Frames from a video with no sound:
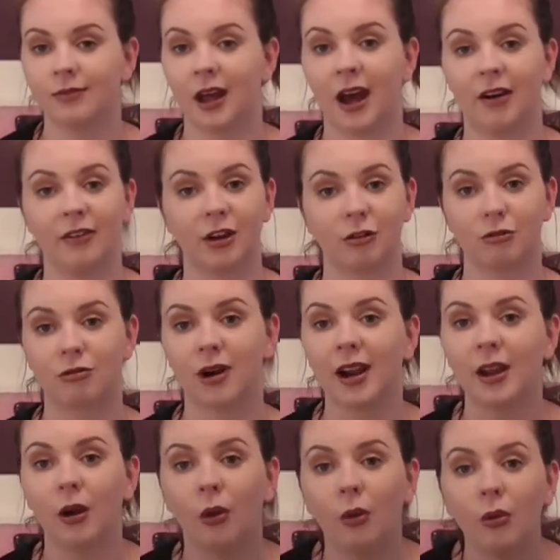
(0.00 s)
having a
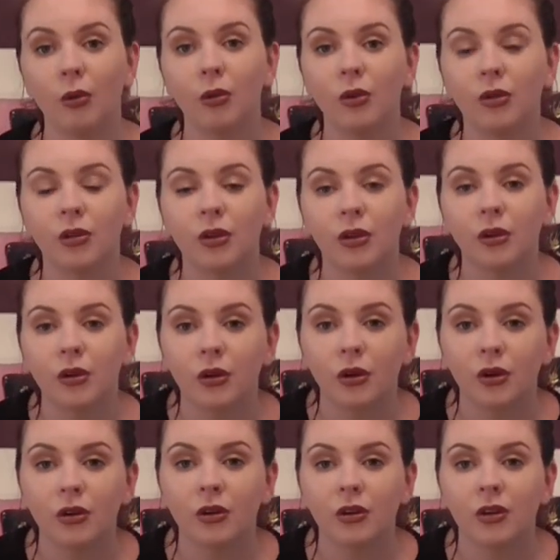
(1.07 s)
right old
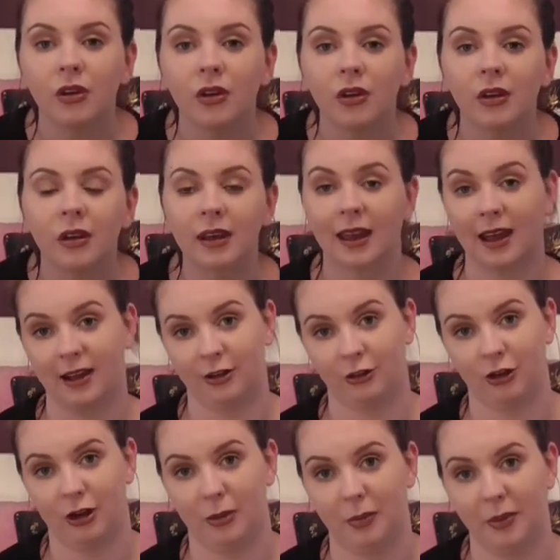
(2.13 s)
good
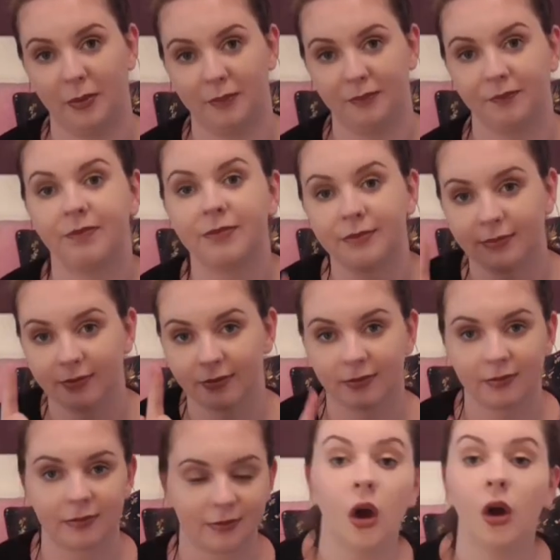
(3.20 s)
catch up.
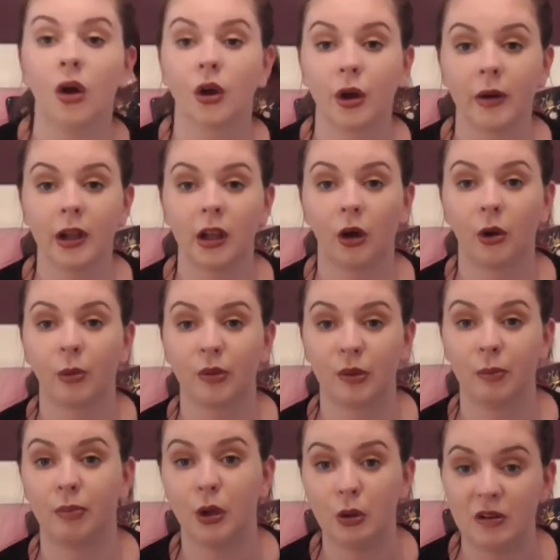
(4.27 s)
Going along with
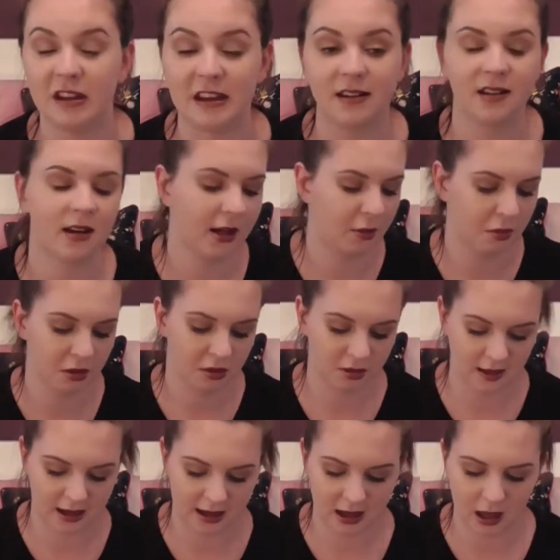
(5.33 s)
the beauty type
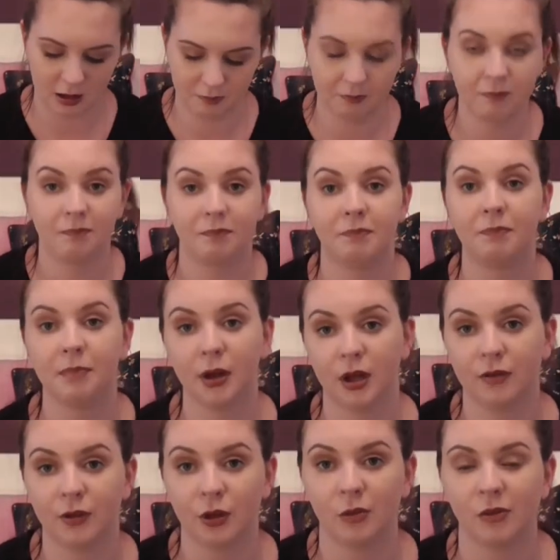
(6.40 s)
thing,
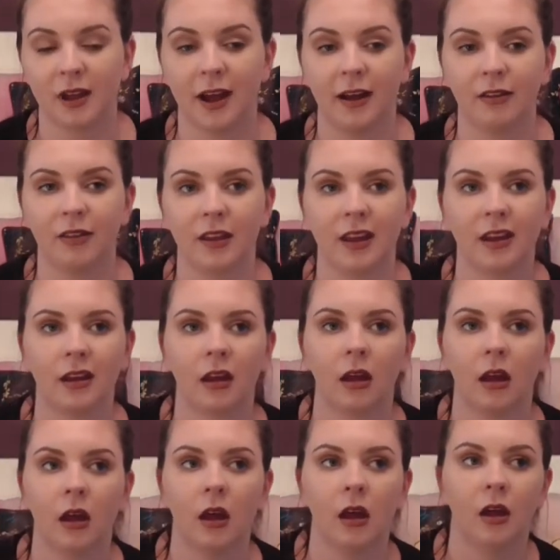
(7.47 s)
perfumes. I think
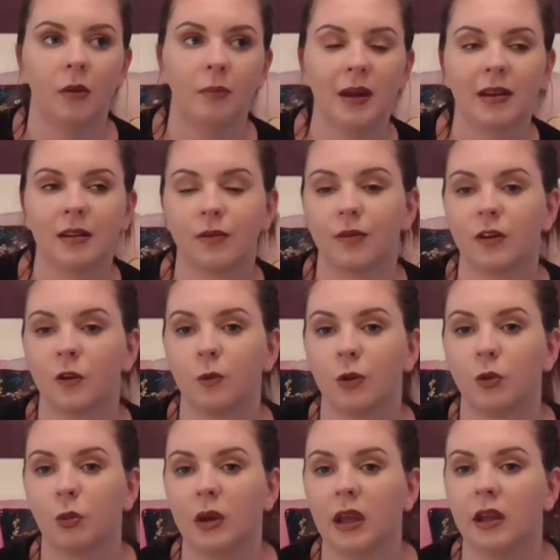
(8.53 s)
big difference
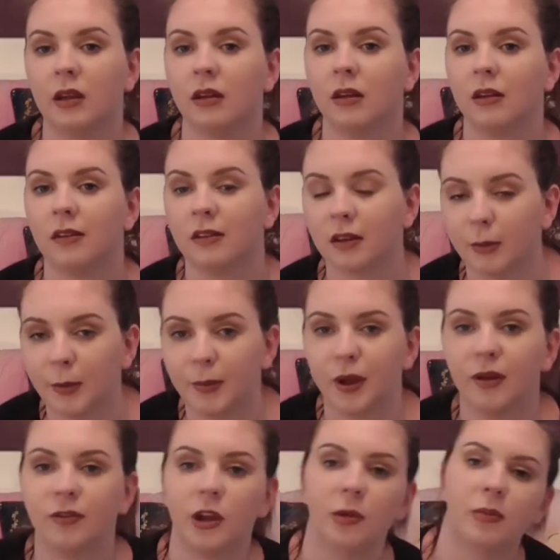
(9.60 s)
between summer
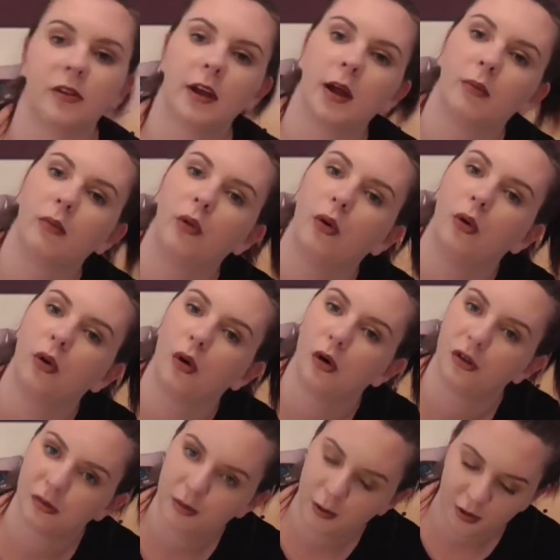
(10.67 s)
perfumes and more
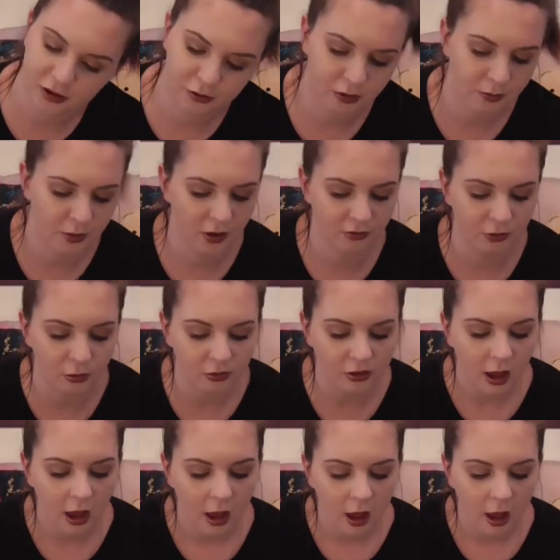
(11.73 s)
autumny wintry perfumes.